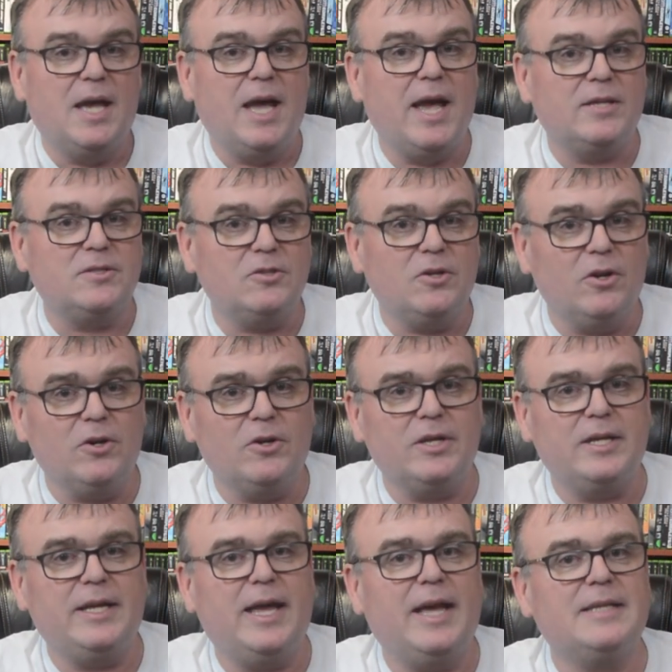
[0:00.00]
as
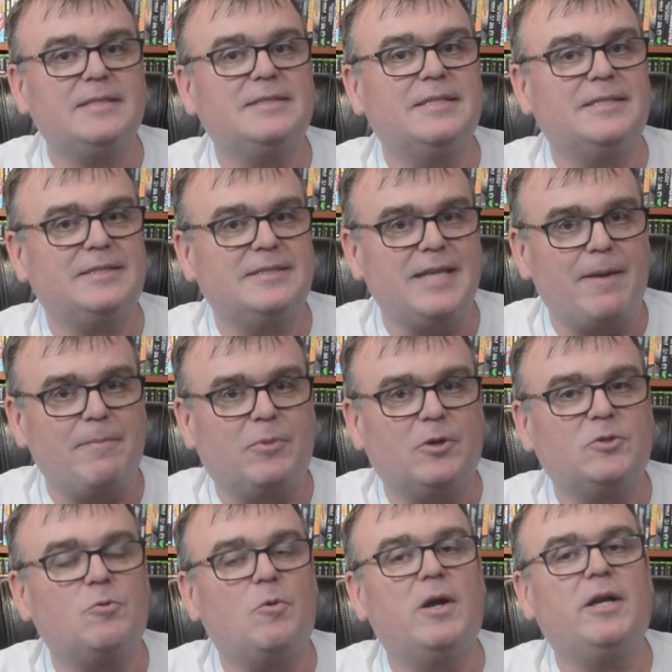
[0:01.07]
early as December
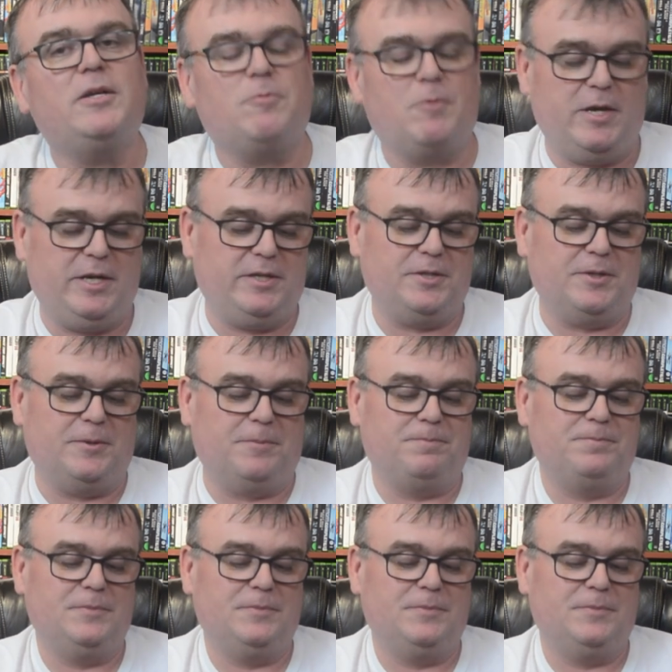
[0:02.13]
twenty twenty-two.